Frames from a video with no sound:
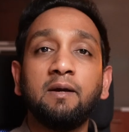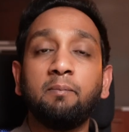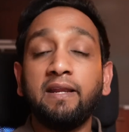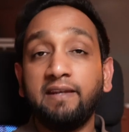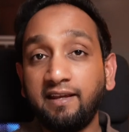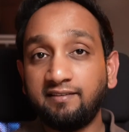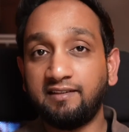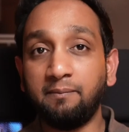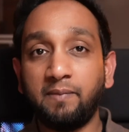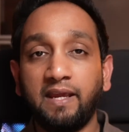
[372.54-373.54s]
My next
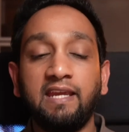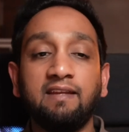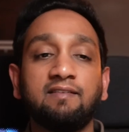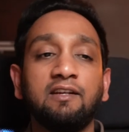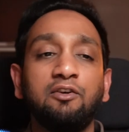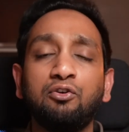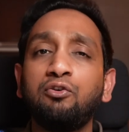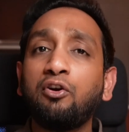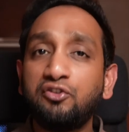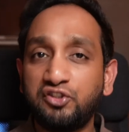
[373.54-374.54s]
tip is, do
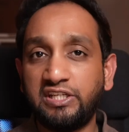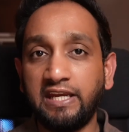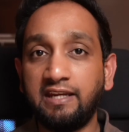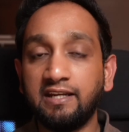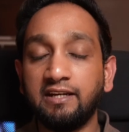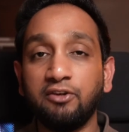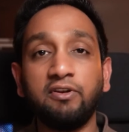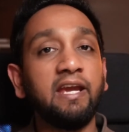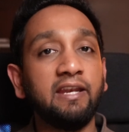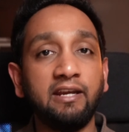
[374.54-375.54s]
not cheat
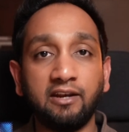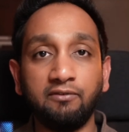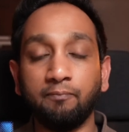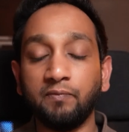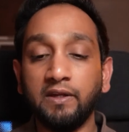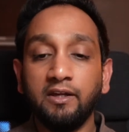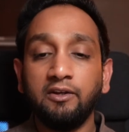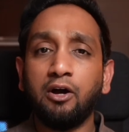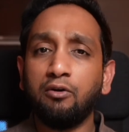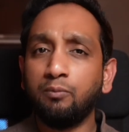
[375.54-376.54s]
during an interview.
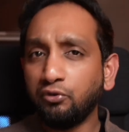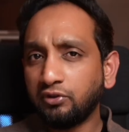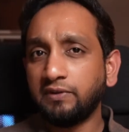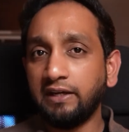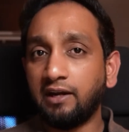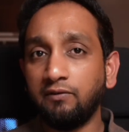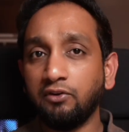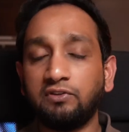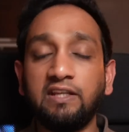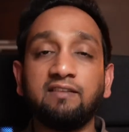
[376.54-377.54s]
Now, most of the
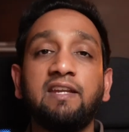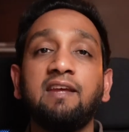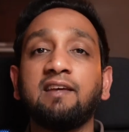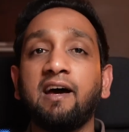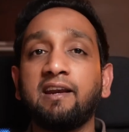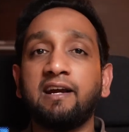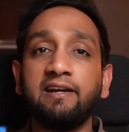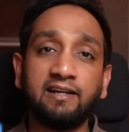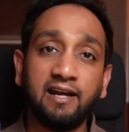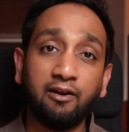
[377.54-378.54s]
interviews these days are
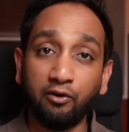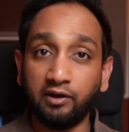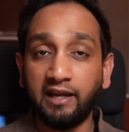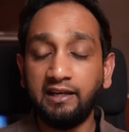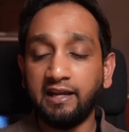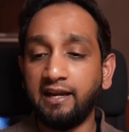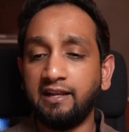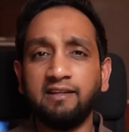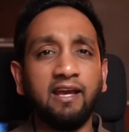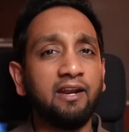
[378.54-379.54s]
conducted online and
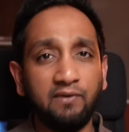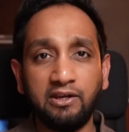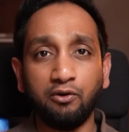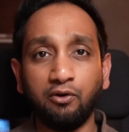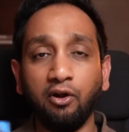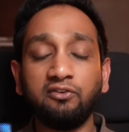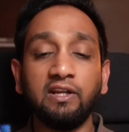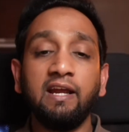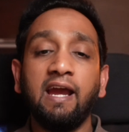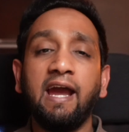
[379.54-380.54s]
they are video calls.
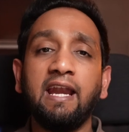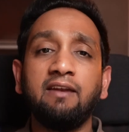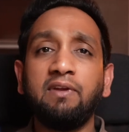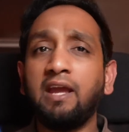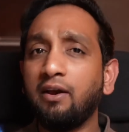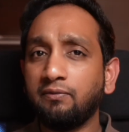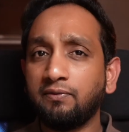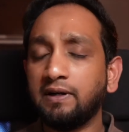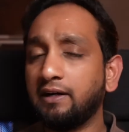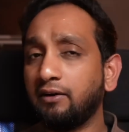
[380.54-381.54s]
And we have
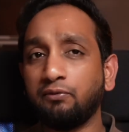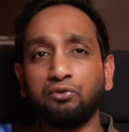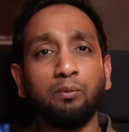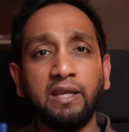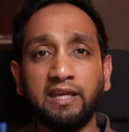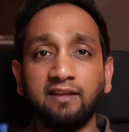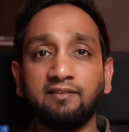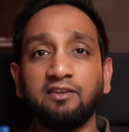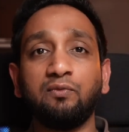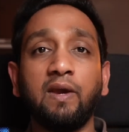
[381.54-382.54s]
heard of so many
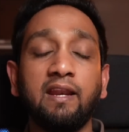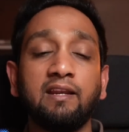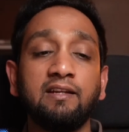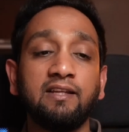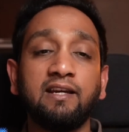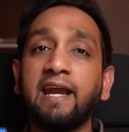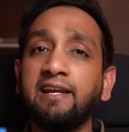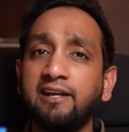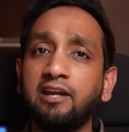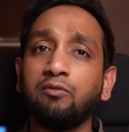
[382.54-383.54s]
cases where the
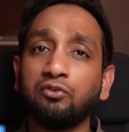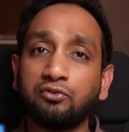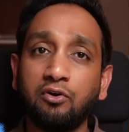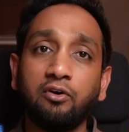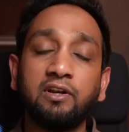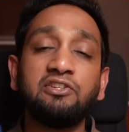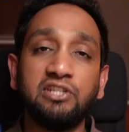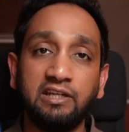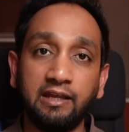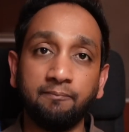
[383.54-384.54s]
candidate was caught
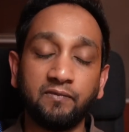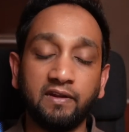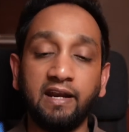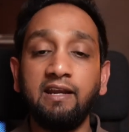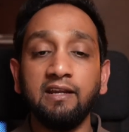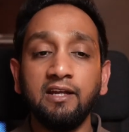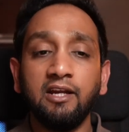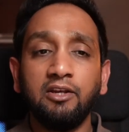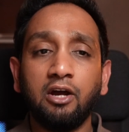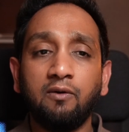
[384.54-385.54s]
cheating, right?
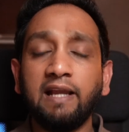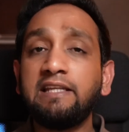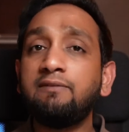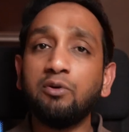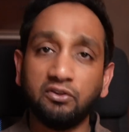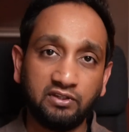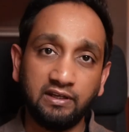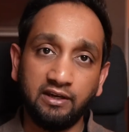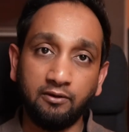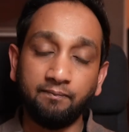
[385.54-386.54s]
Now, I'll give you a
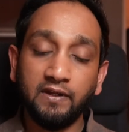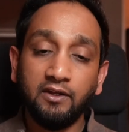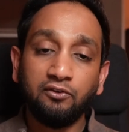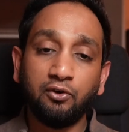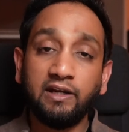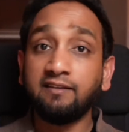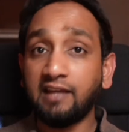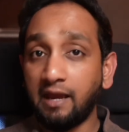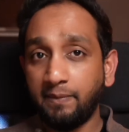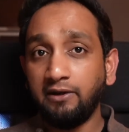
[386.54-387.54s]
scenario. So it has
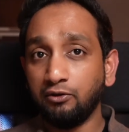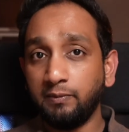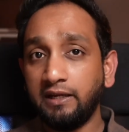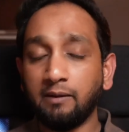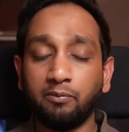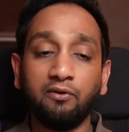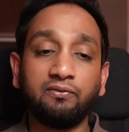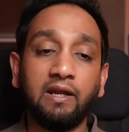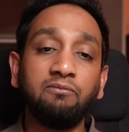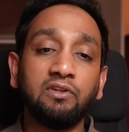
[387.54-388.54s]
happened to me a couple of
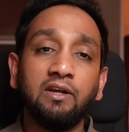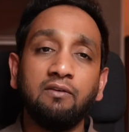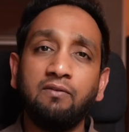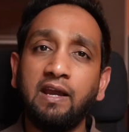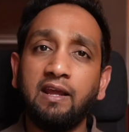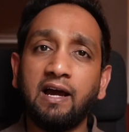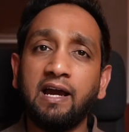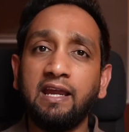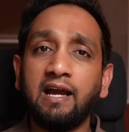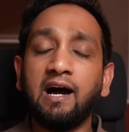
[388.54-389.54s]
times where
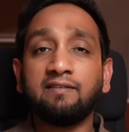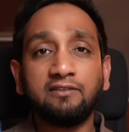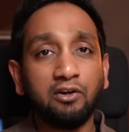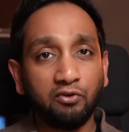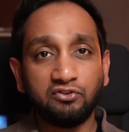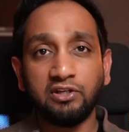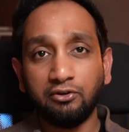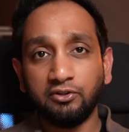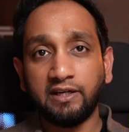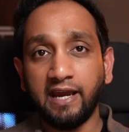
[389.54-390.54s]
I ask a question
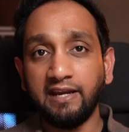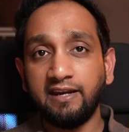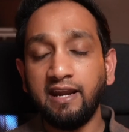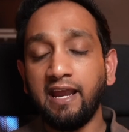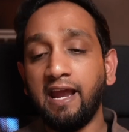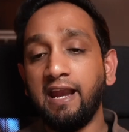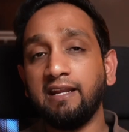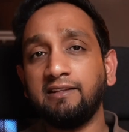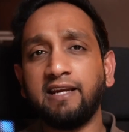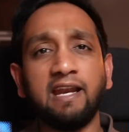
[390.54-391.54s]
to the candidate and
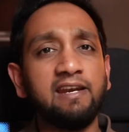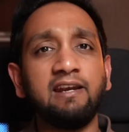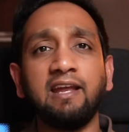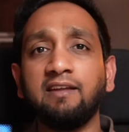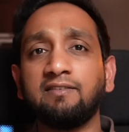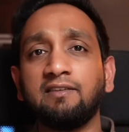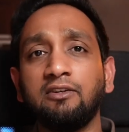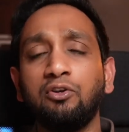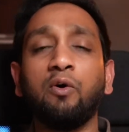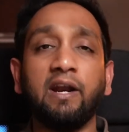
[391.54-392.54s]
the candidate has
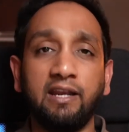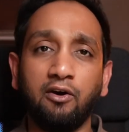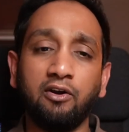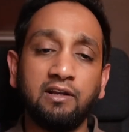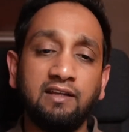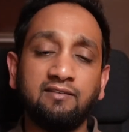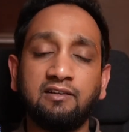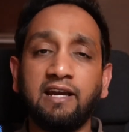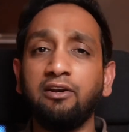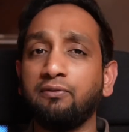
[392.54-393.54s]
no idea, or he's
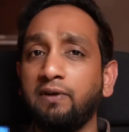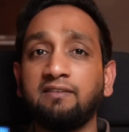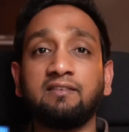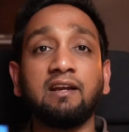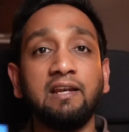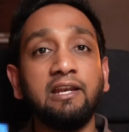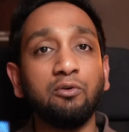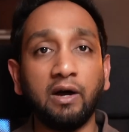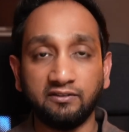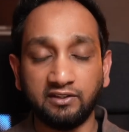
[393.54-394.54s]
kind of like struggling
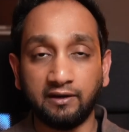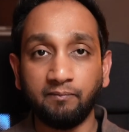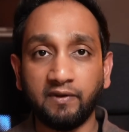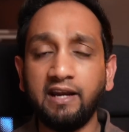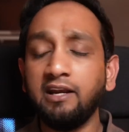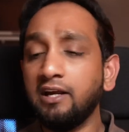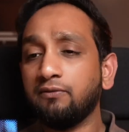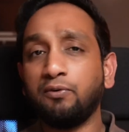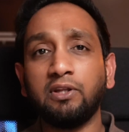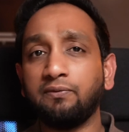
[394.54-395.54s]
to answer, right?
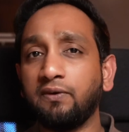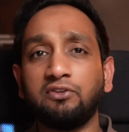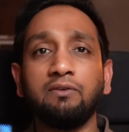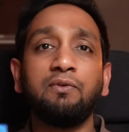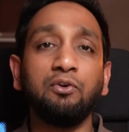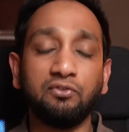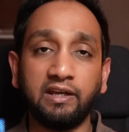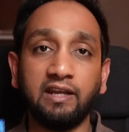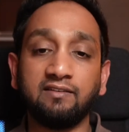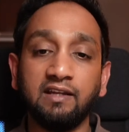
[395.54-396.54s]
For the first few
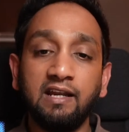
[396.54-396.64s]
seconds.